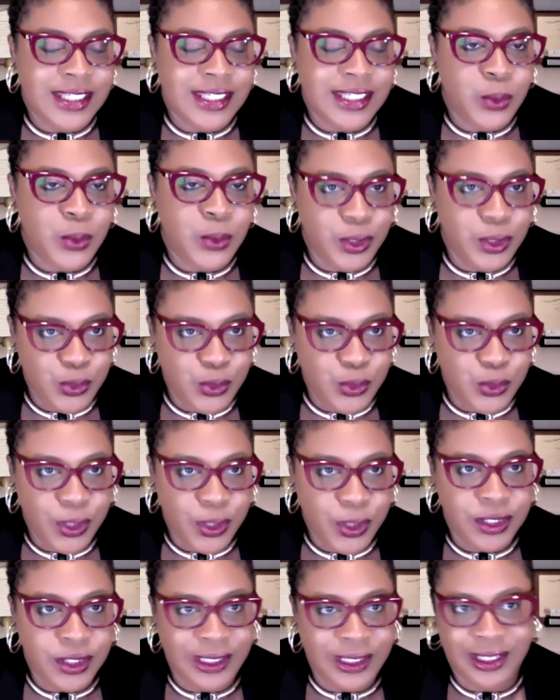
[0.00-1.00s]
someone who's
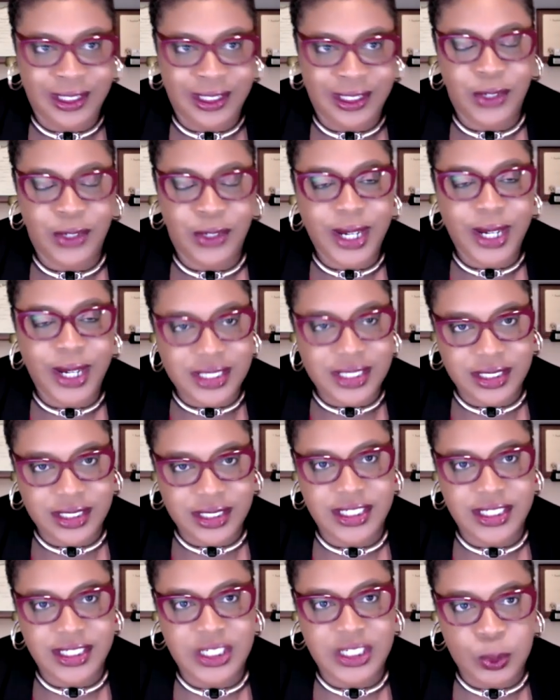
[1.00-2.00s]
working on the crisis
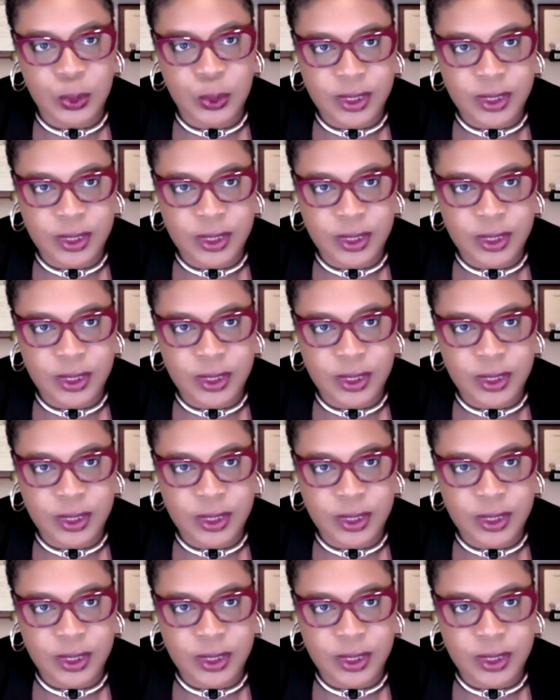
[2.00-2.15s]
continuum,